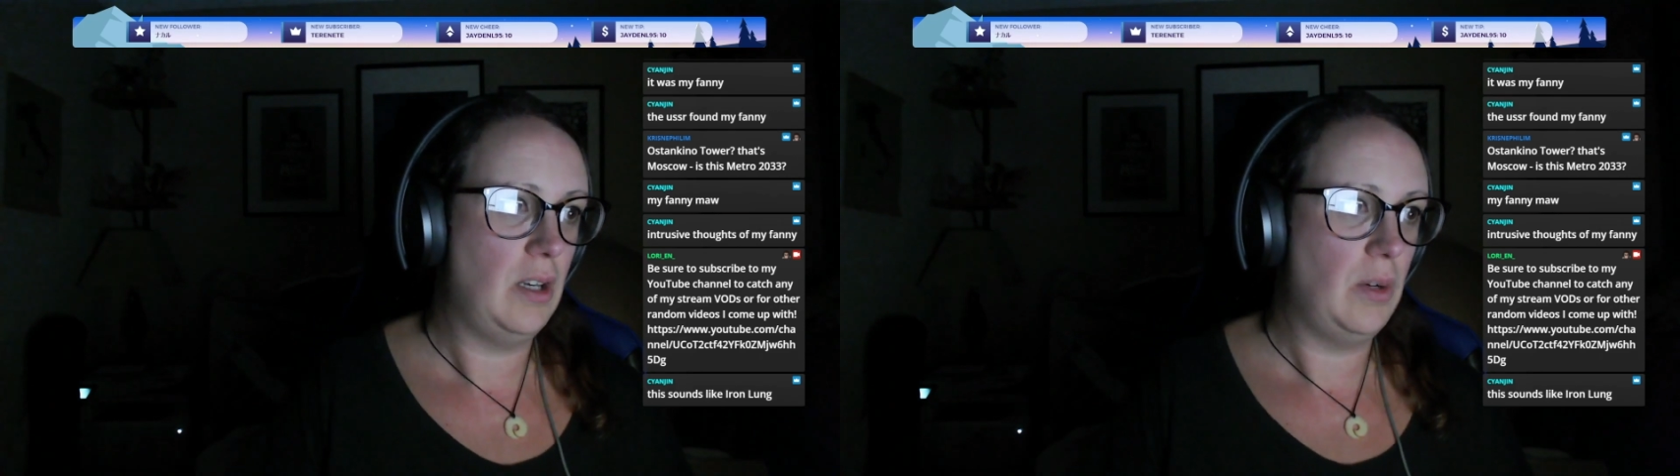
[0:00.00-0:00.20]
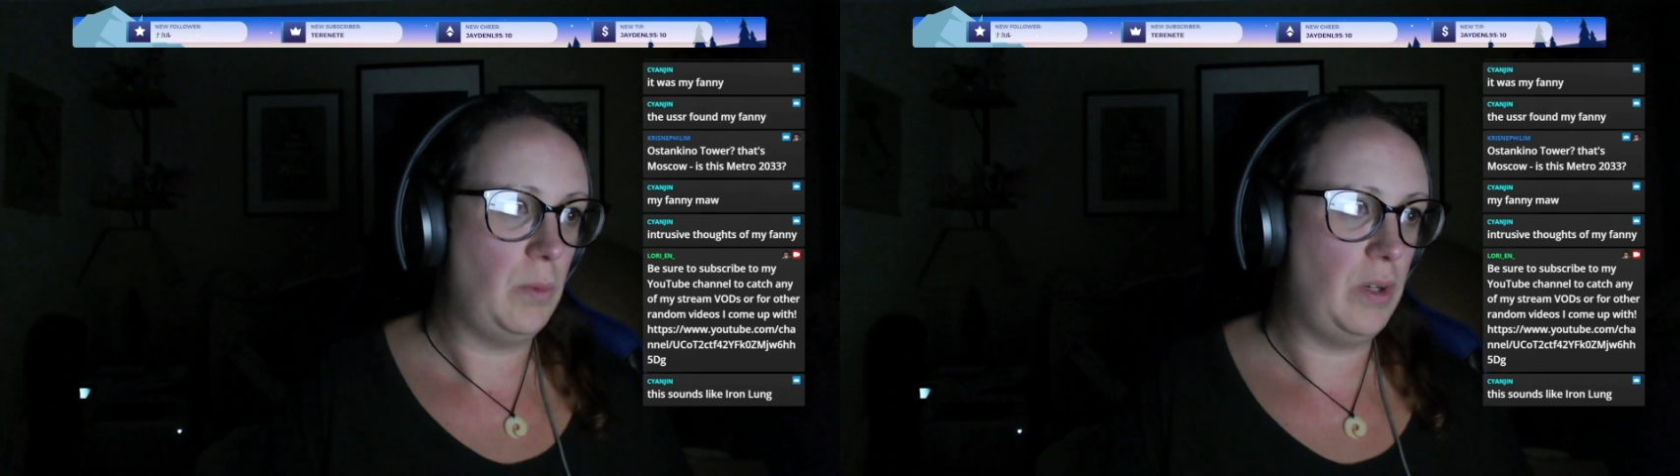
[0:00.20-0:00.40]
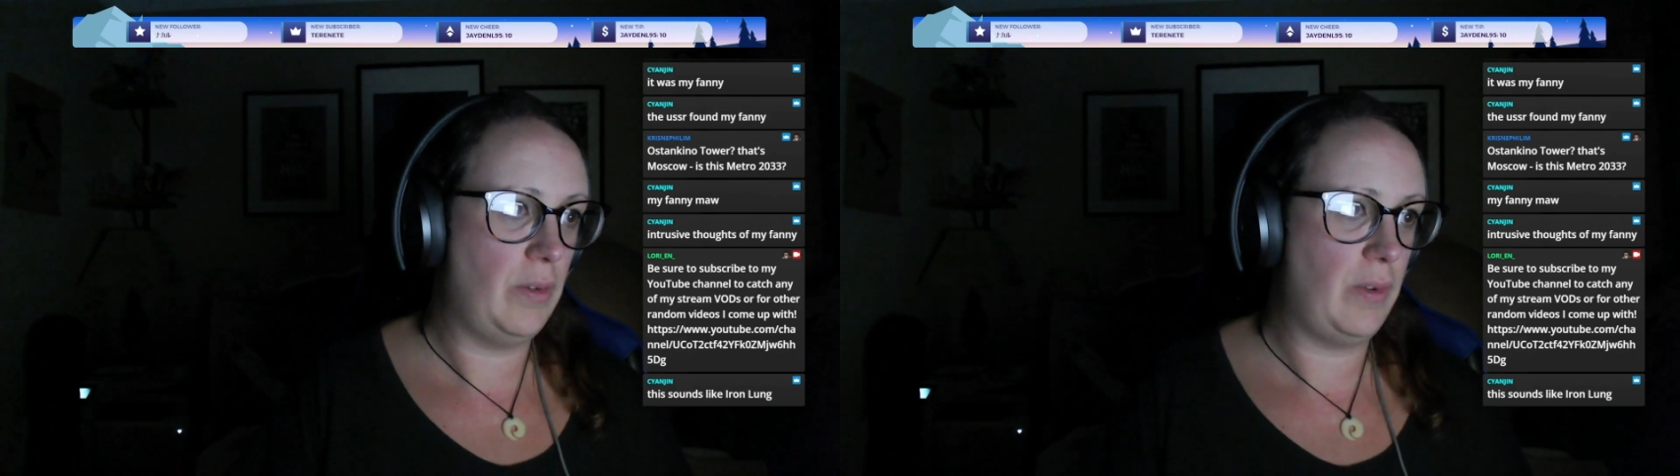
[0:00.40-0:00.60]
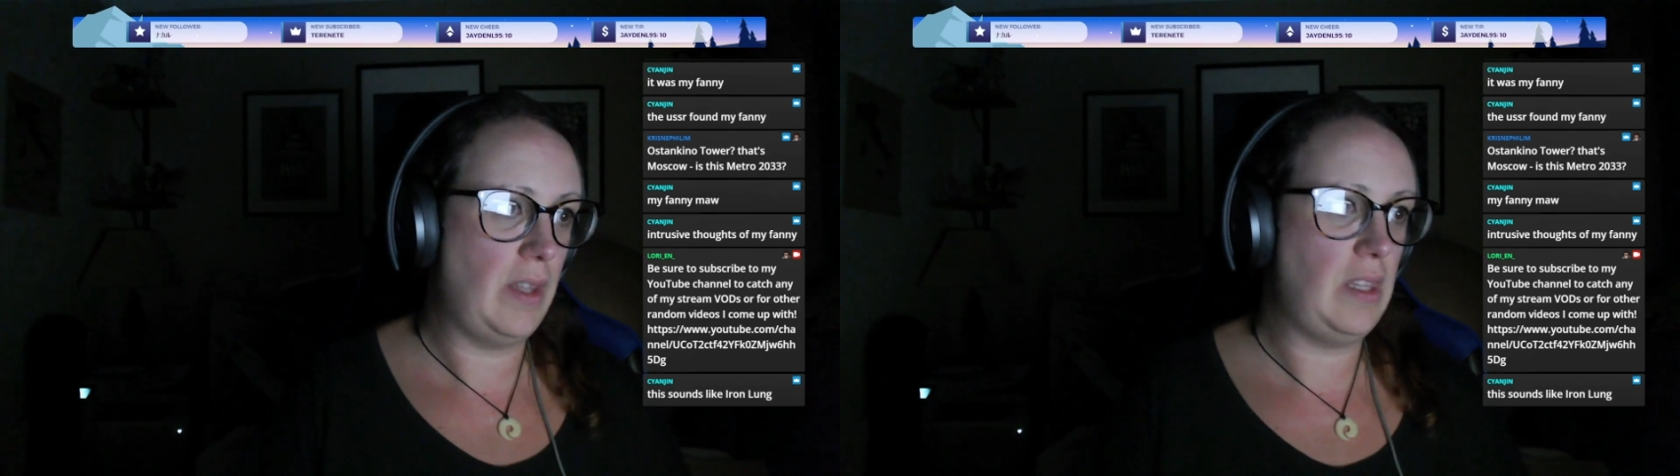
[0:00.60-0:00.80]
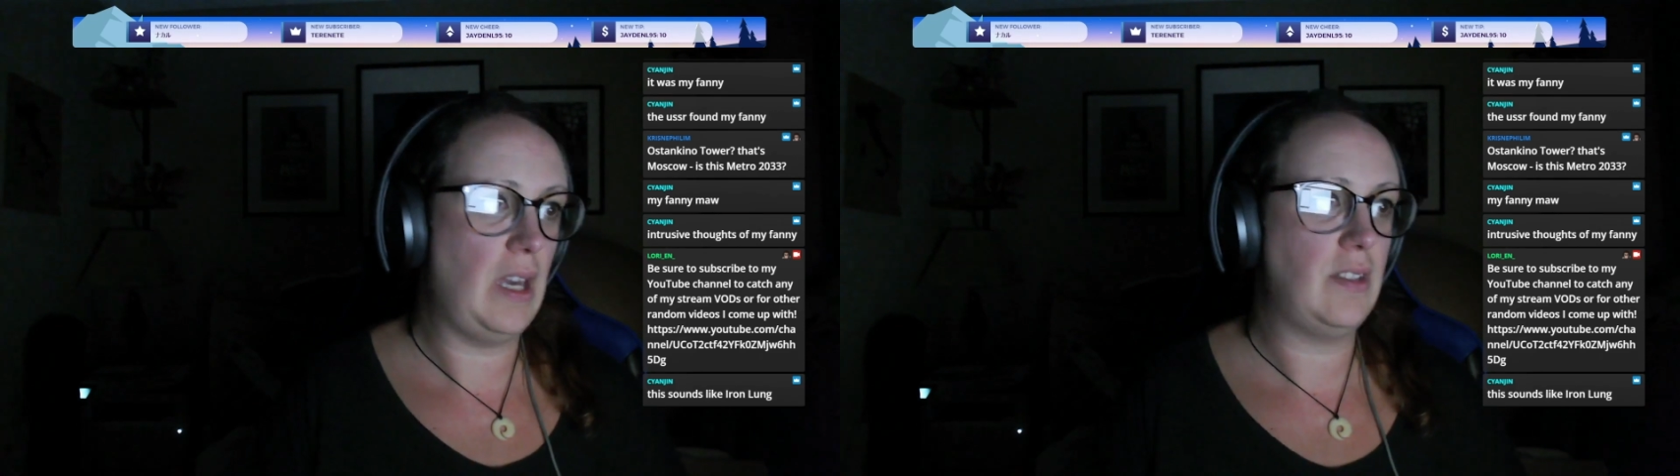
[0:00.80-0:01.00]
would have let
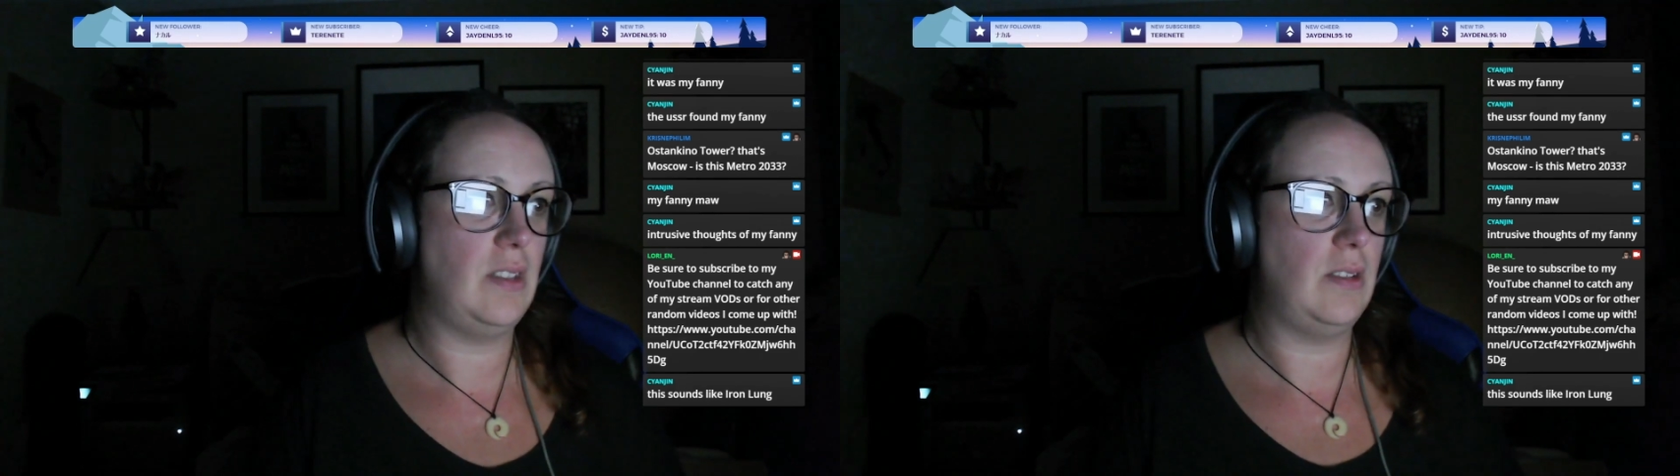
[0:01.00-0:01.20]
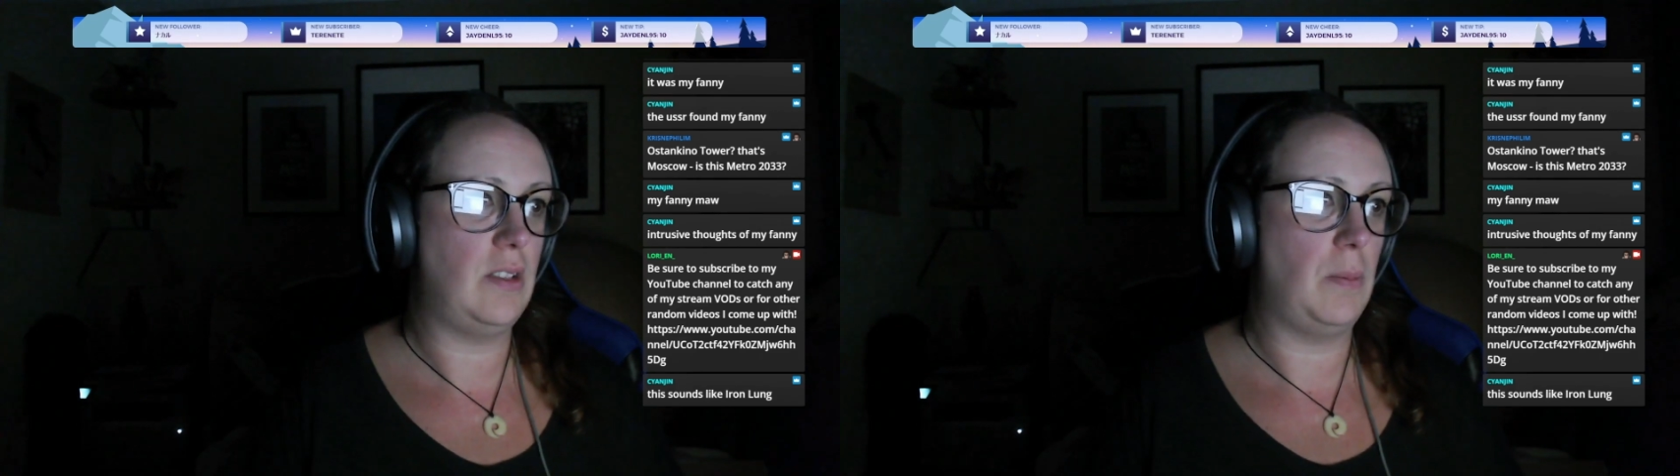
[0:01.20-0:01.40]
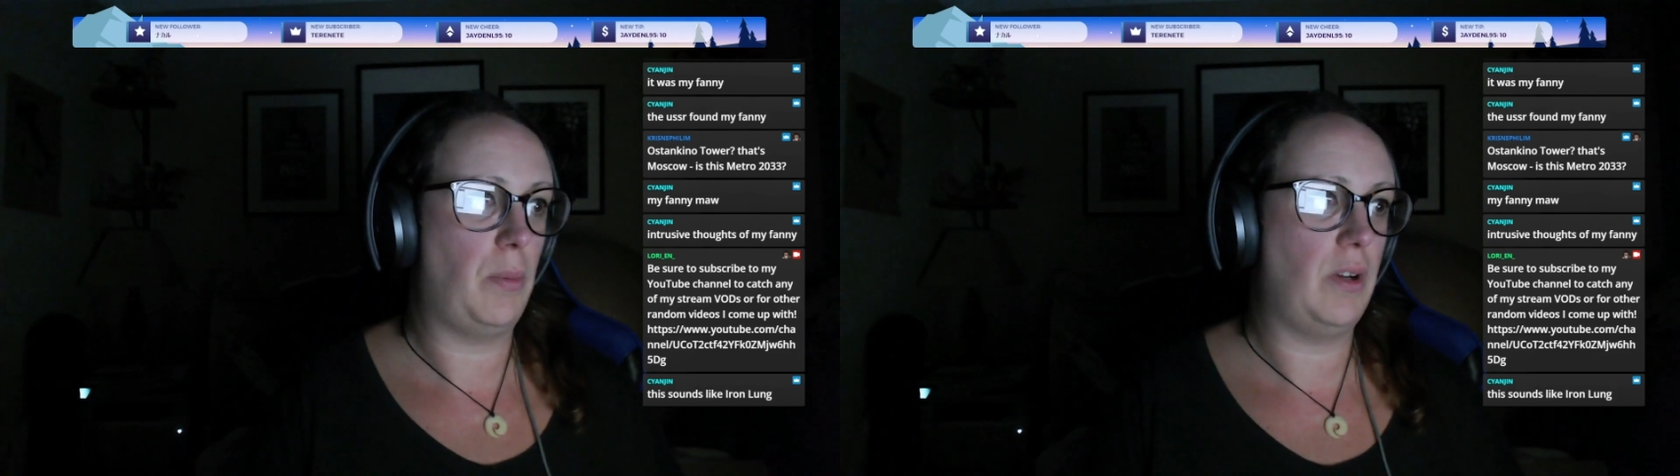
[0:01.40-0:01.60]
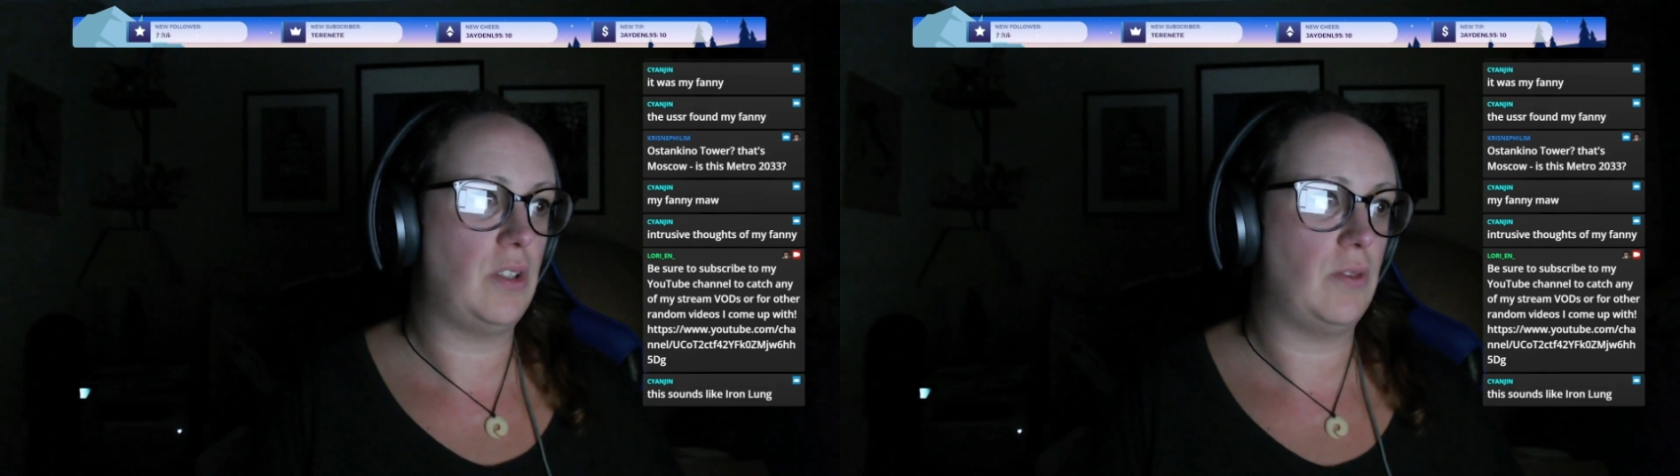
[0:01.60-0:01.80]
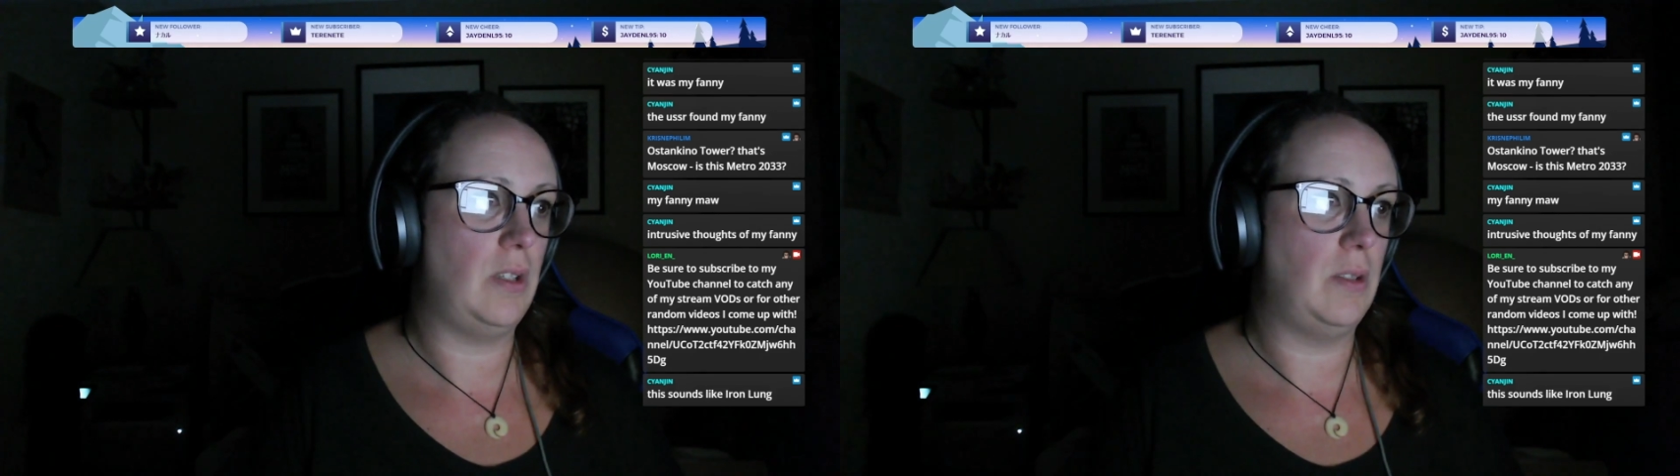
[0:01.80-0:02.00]
the acid and
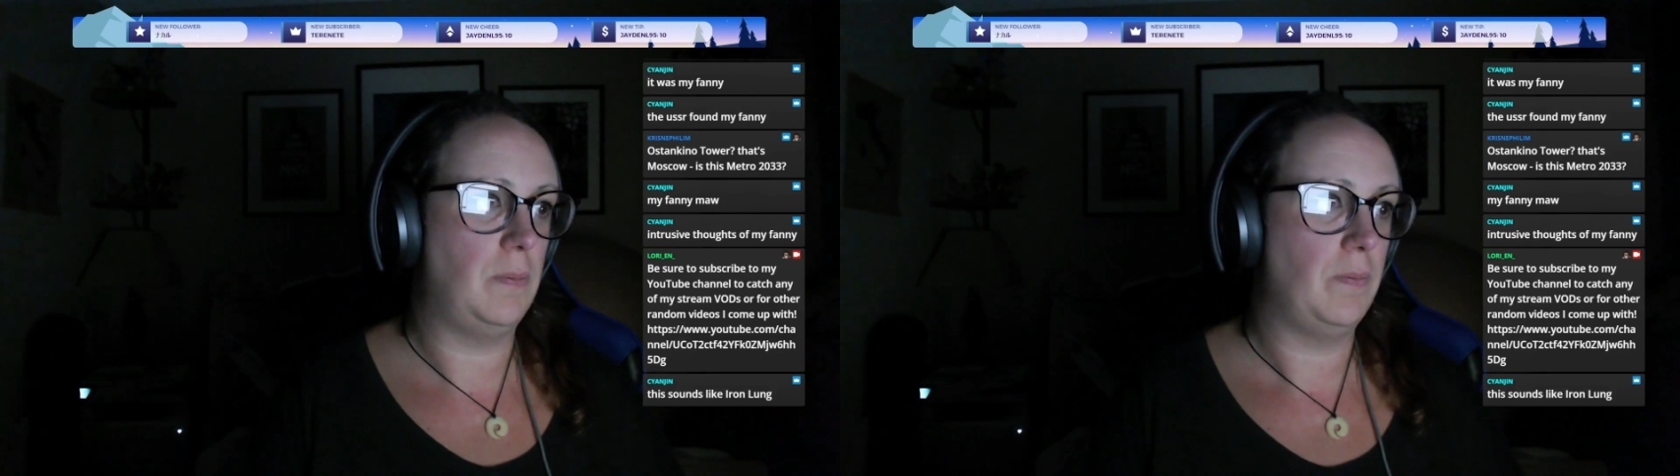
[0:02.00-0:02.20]
pressure in.